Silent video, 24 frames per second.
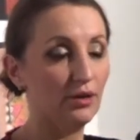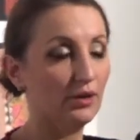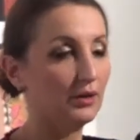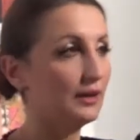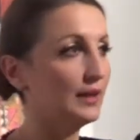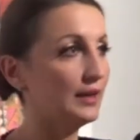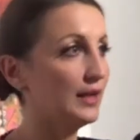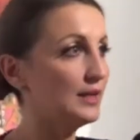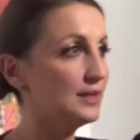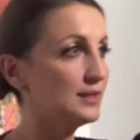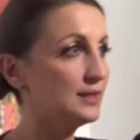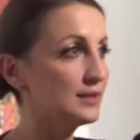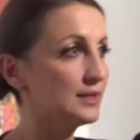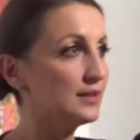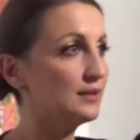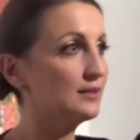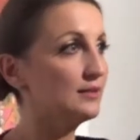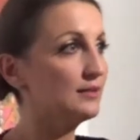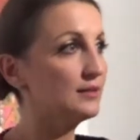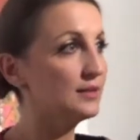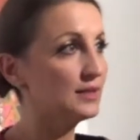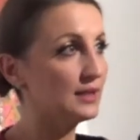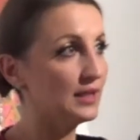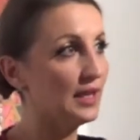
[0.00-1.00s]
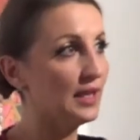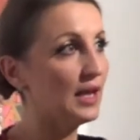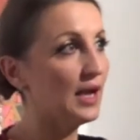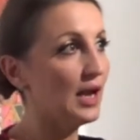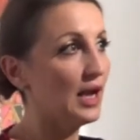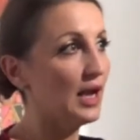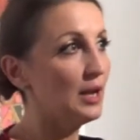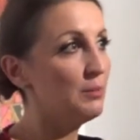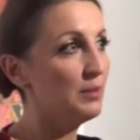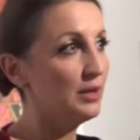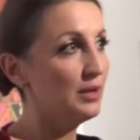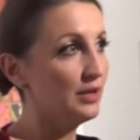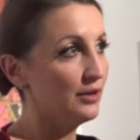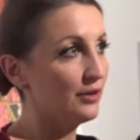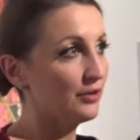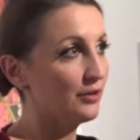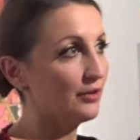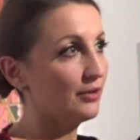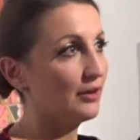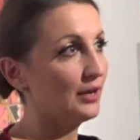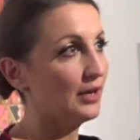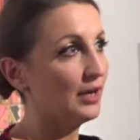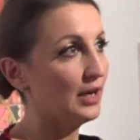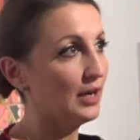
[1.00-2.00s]
they still say, I'm here,
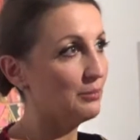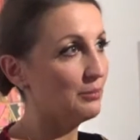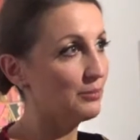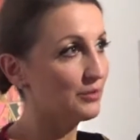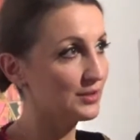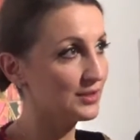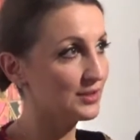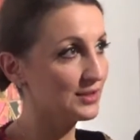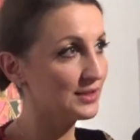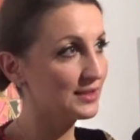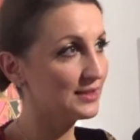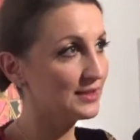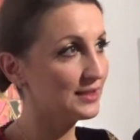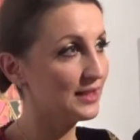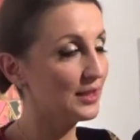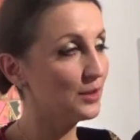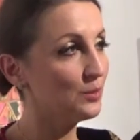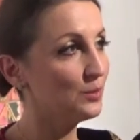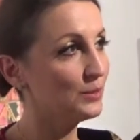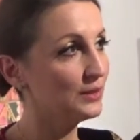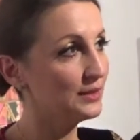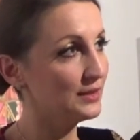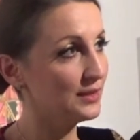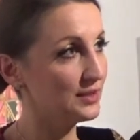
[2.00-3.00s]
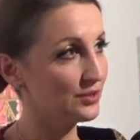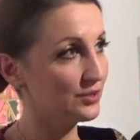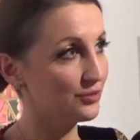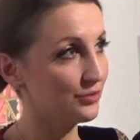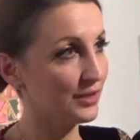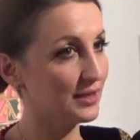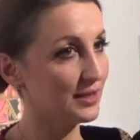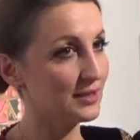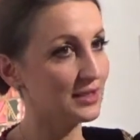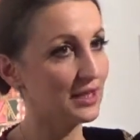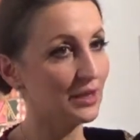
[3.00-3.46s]
I'm resisting with this dress,